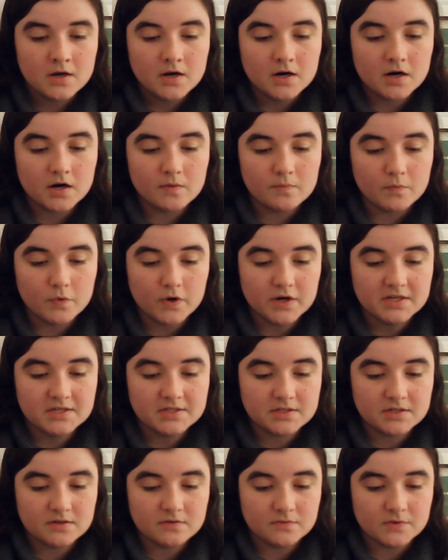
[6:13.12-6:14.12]
Her
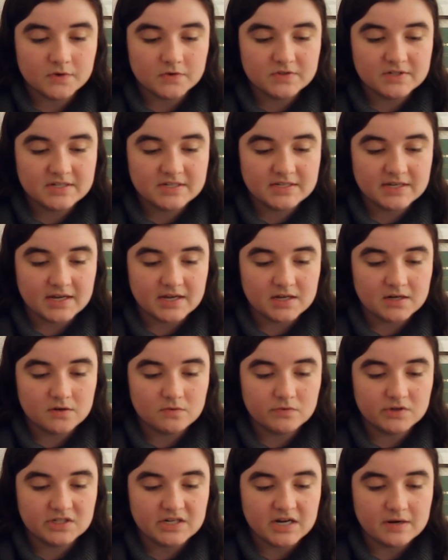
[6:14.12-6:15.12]
moist and rosy skin,
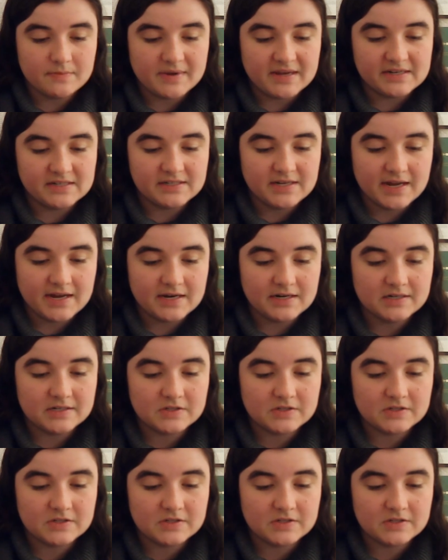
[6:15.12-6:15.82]
which had maintained